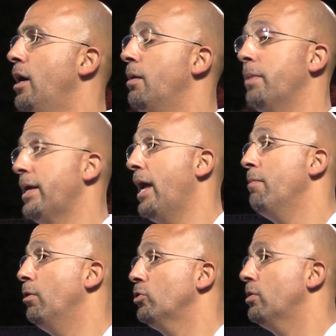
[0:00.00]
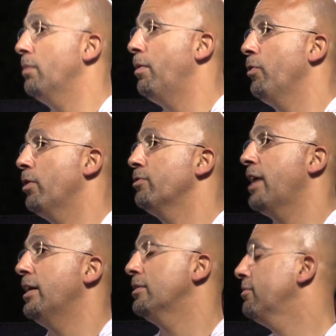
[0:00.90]
But again, both of those
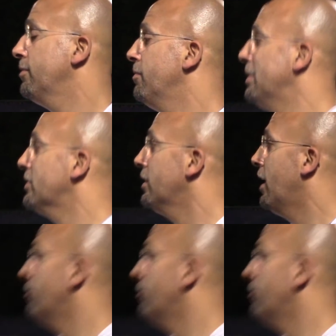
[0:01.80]
guys have missed a lot of